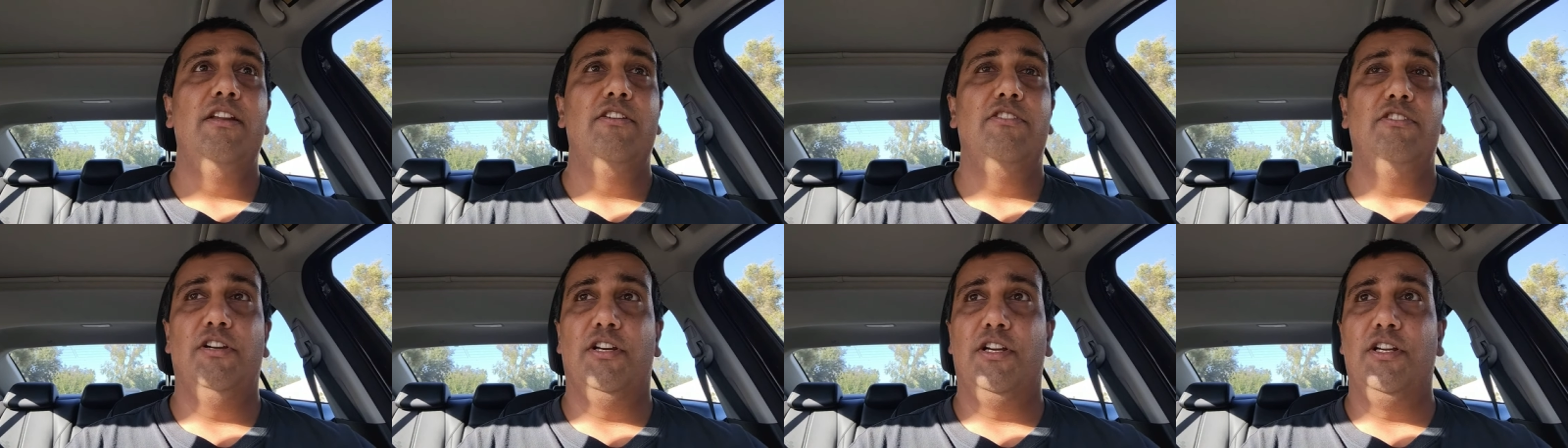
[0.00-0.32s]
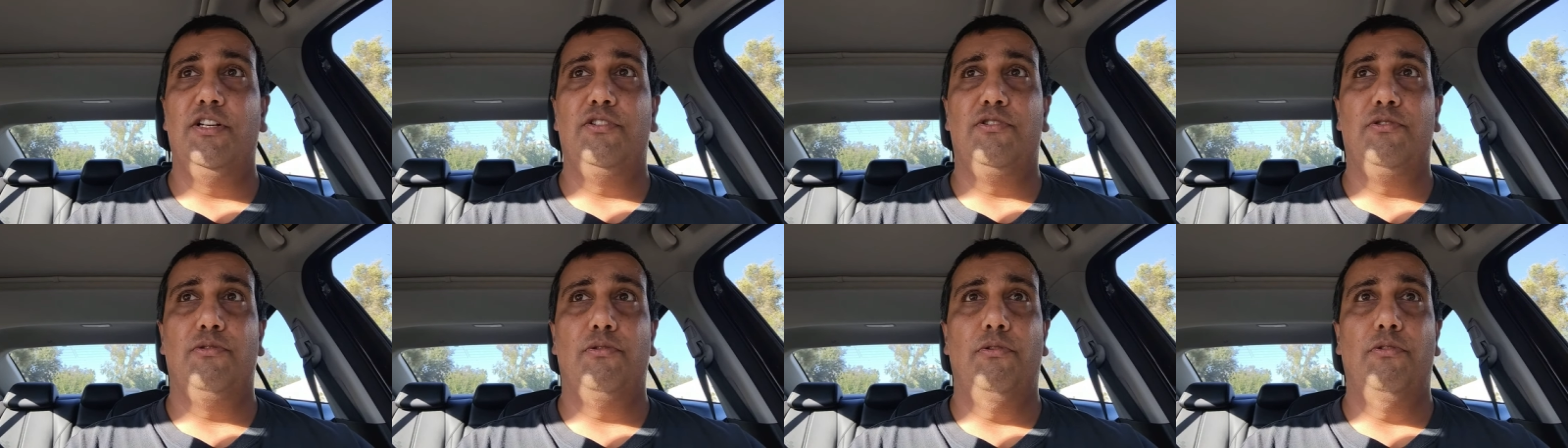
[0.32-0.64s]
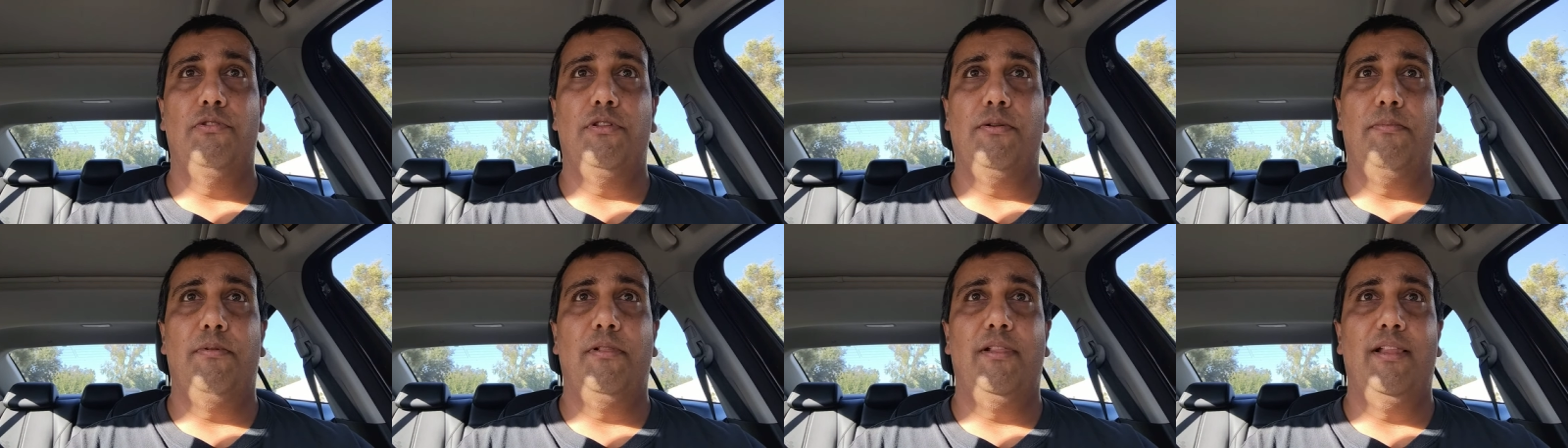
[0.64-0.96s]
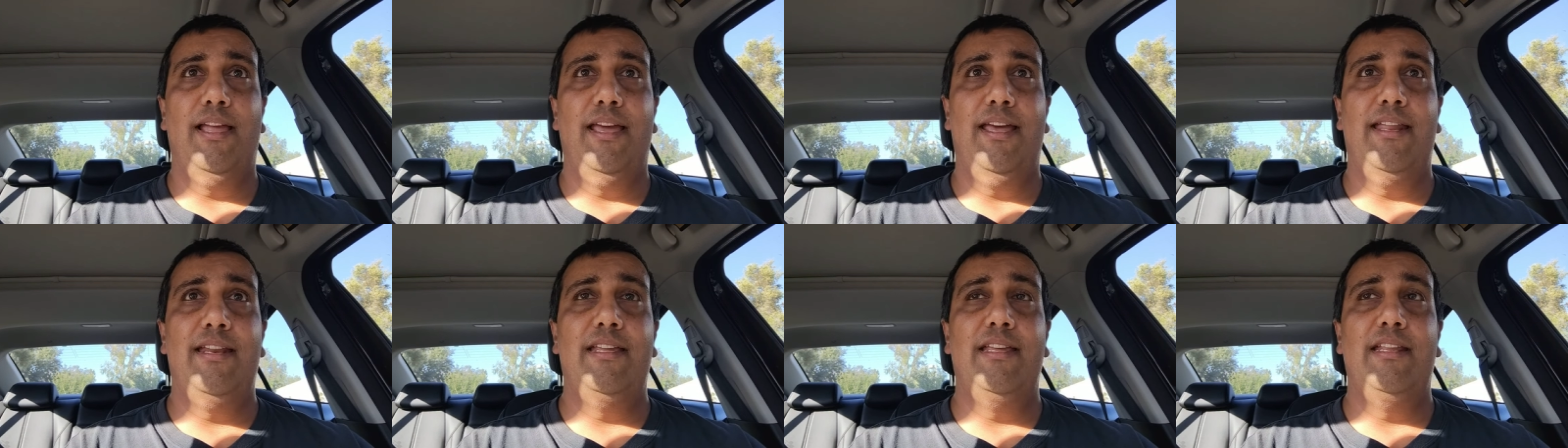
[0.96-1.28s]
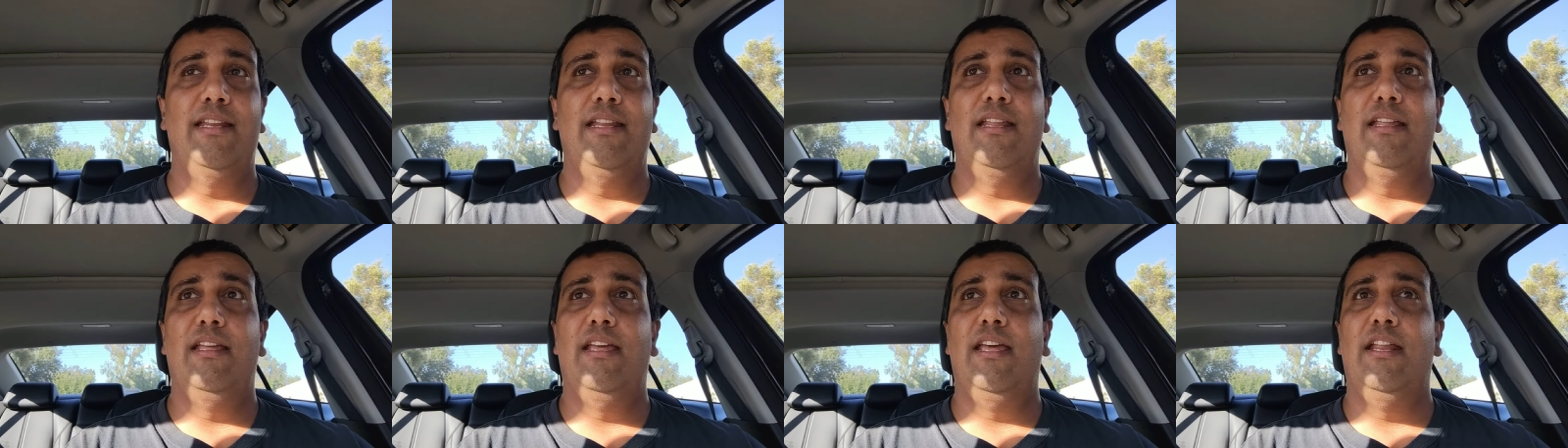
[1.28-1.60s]
to control the
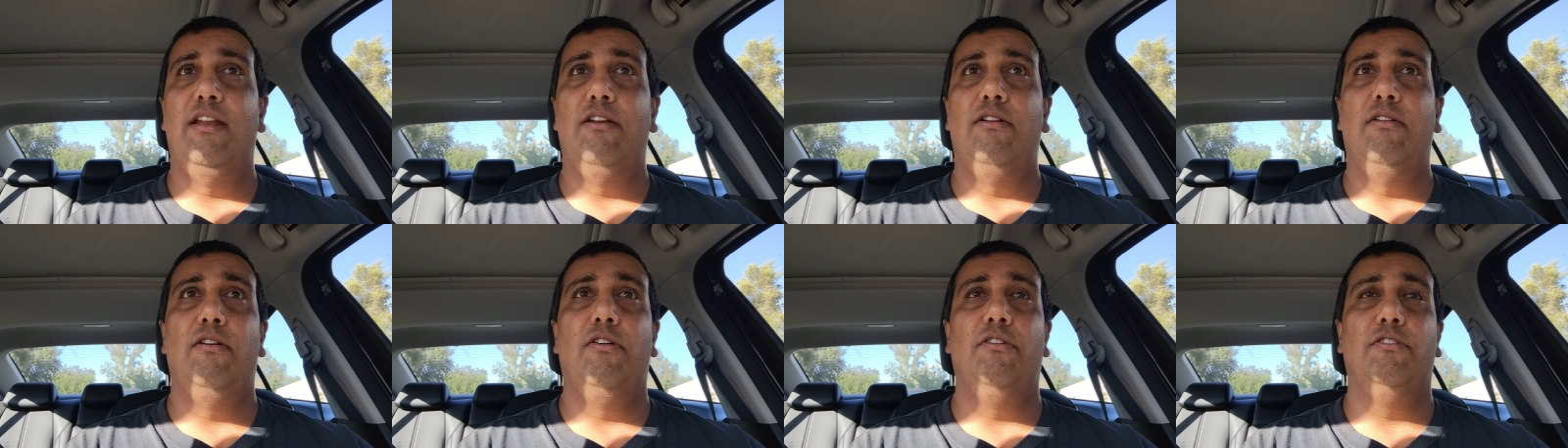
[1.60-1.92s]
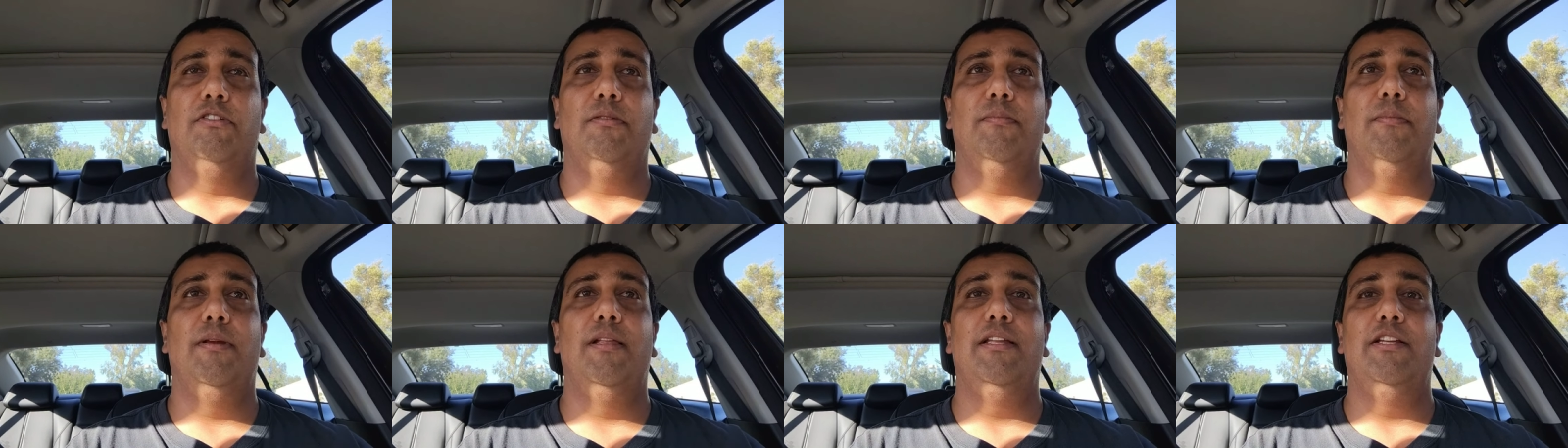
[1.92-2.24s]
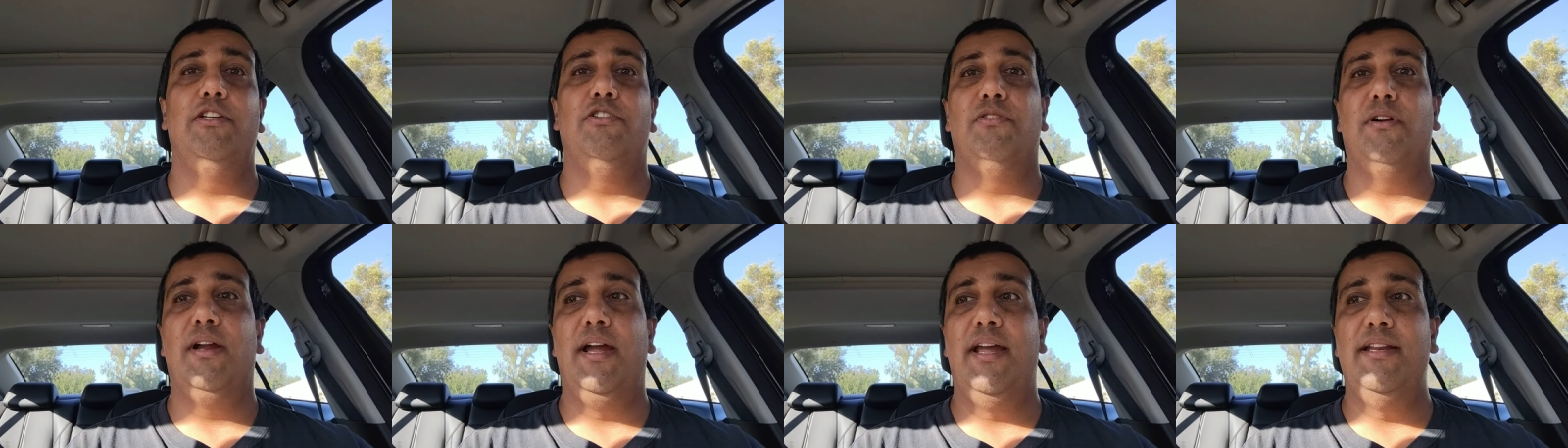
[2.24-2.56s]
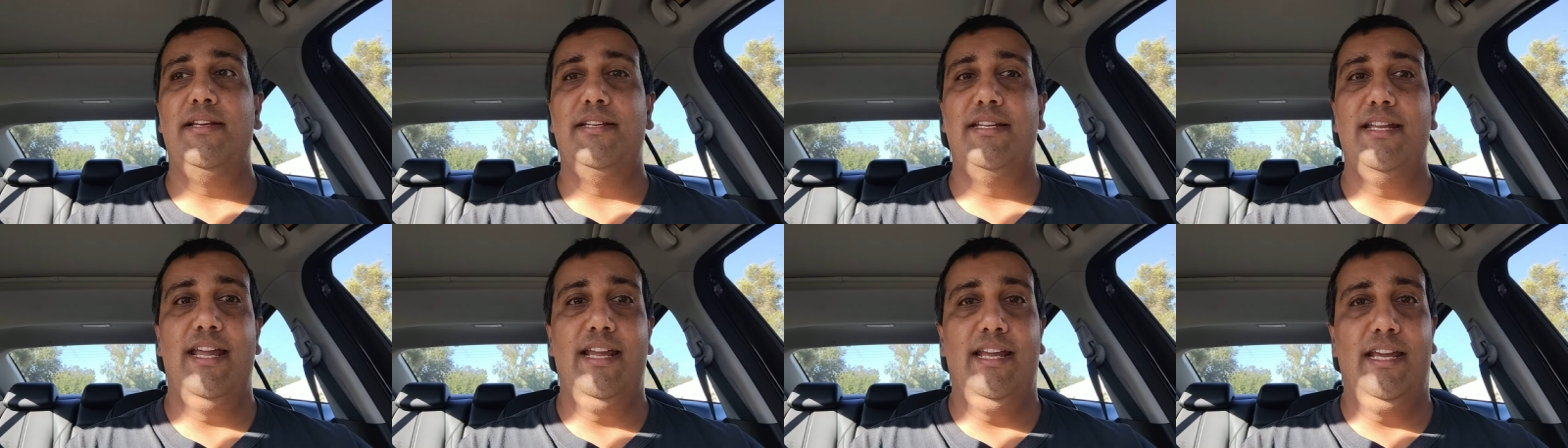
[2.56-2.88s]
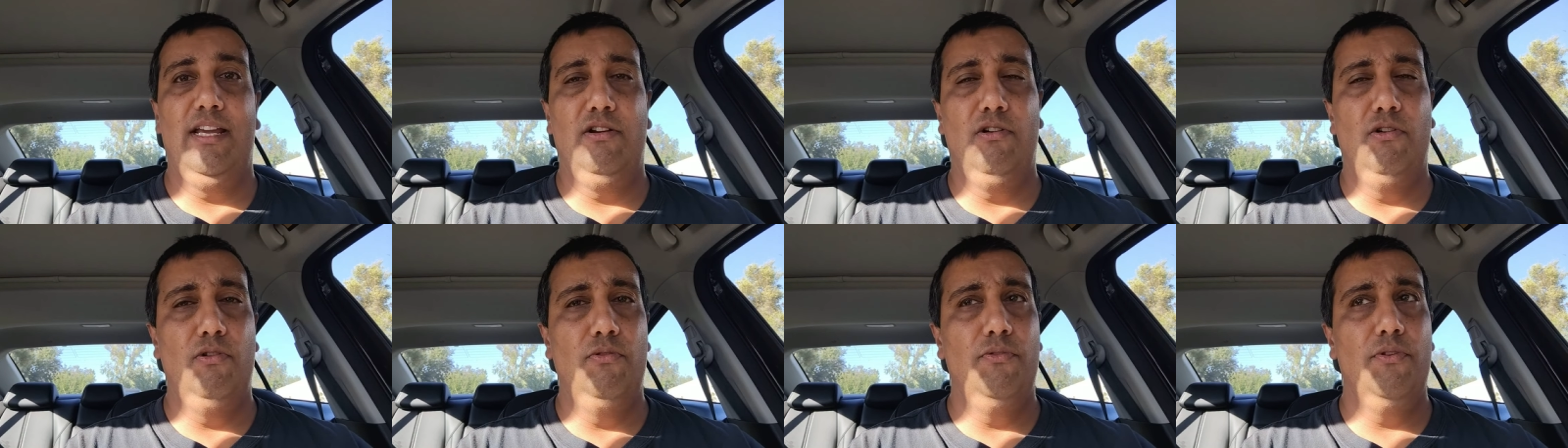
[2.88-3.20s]
planet and ultimately try and
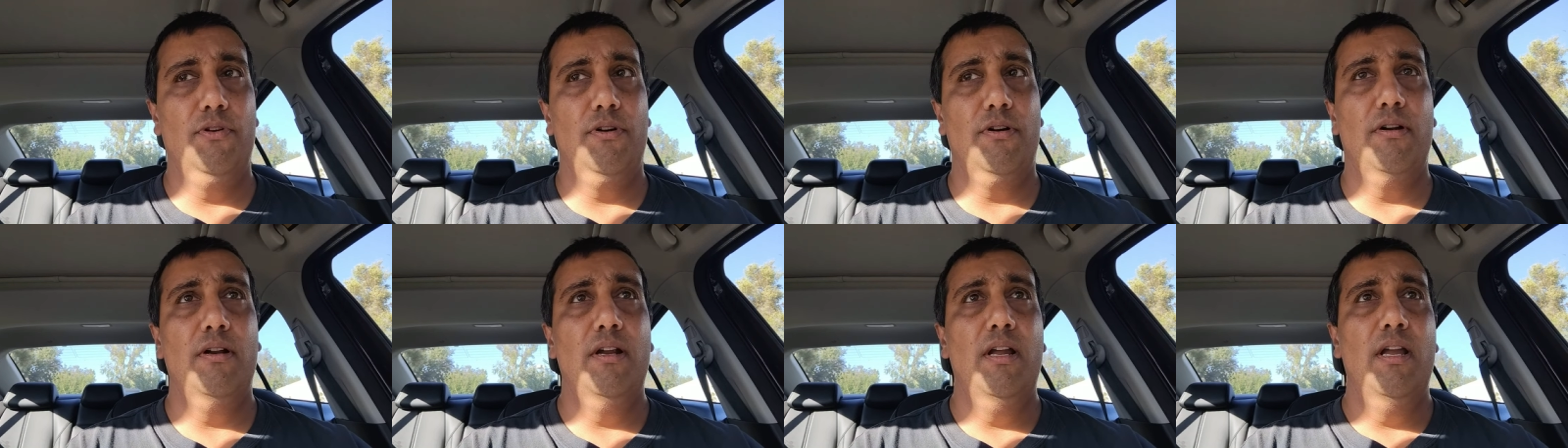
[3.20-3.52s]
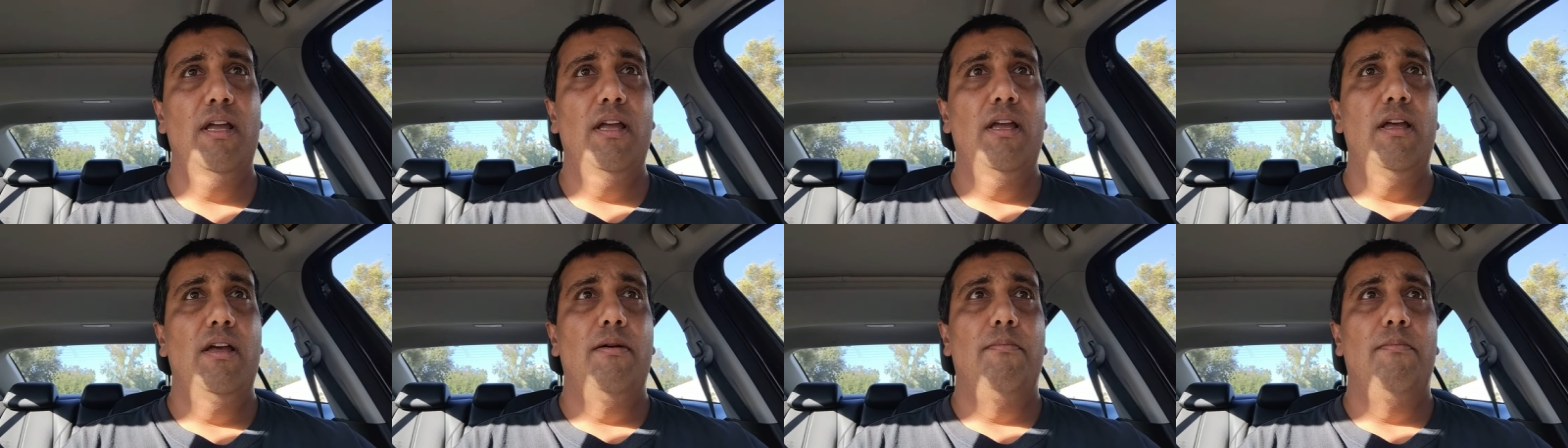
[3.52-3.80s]
take it over.